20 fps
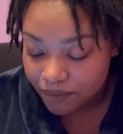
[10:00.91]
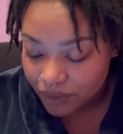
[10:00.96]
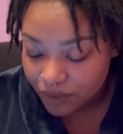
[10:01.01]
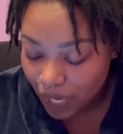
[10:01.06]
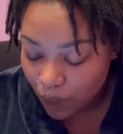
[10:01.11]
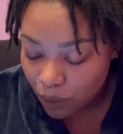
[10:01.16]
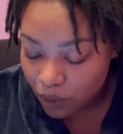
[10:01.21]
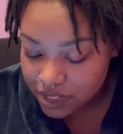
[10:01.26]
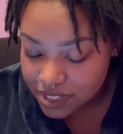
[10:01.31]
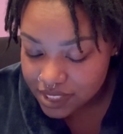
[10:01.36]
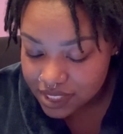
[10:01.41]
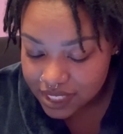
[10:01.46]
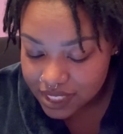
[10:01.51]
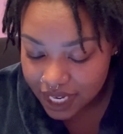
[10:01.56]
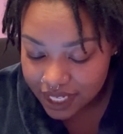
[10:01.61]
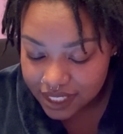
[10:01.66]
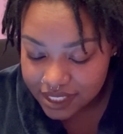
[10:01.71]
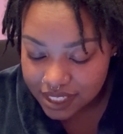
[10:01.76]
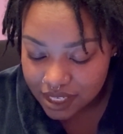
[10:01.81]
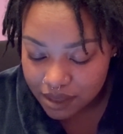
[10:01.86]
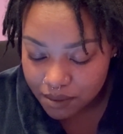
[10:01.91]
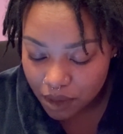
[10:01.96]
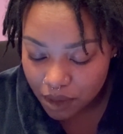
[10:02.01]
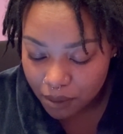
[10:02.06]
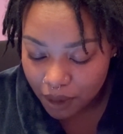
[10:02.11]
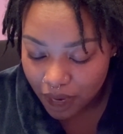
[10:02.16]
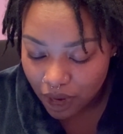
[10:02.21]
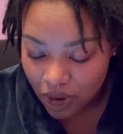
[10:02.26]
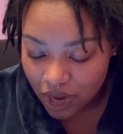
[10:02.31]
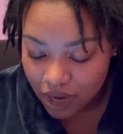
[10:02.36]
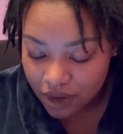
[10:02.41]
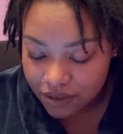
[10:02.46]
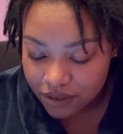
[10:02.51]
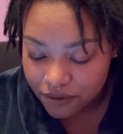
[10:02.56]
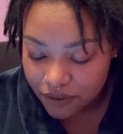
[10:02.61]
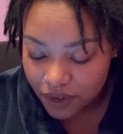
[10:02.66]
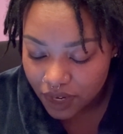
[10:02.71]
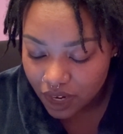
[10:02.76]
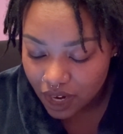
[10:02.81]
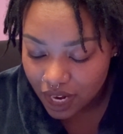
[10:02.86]
I want to text him about how
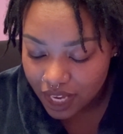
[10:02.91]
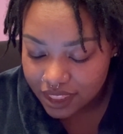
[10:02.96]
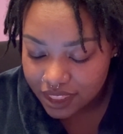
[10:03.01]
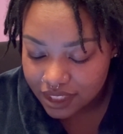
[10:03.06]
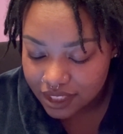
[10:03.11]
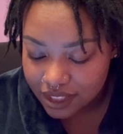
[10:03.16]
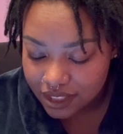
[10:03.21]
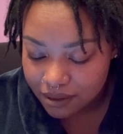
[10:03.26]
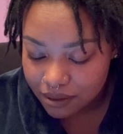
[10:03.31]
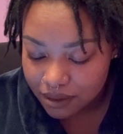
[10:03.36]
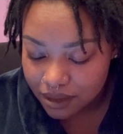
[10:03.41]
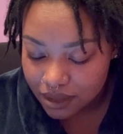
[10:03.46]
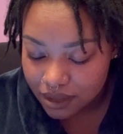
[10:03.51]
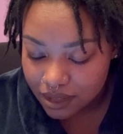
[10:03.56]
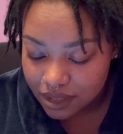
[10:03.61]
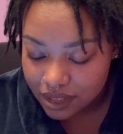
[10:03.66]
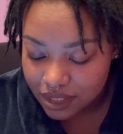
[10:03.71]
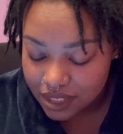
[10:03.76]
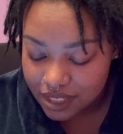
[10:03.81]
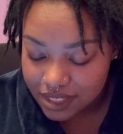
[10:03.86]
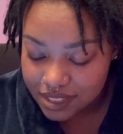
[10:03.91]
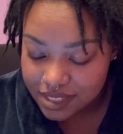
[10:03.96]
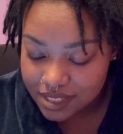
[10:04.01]
unfair I think his